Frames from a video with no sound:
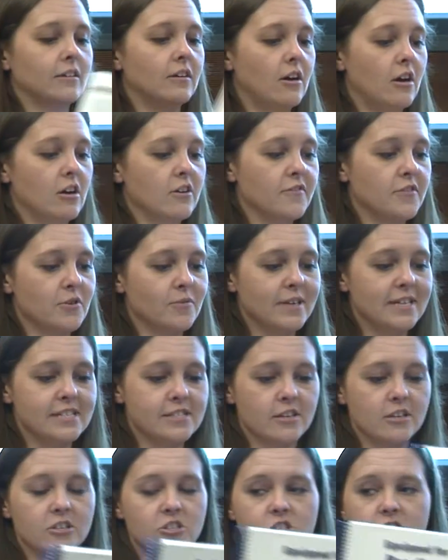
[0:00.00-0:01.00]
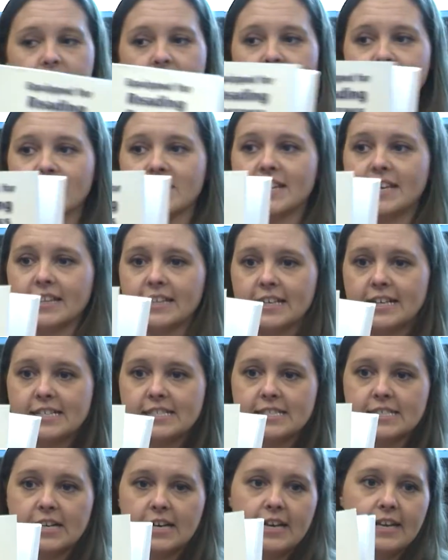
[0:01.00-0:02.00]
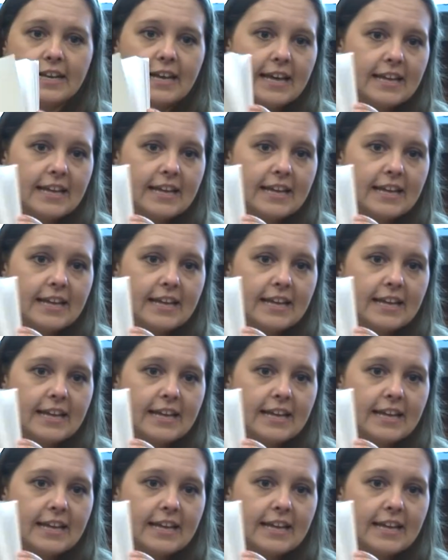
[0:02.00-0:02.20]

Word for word: all of the research and everything that he's done,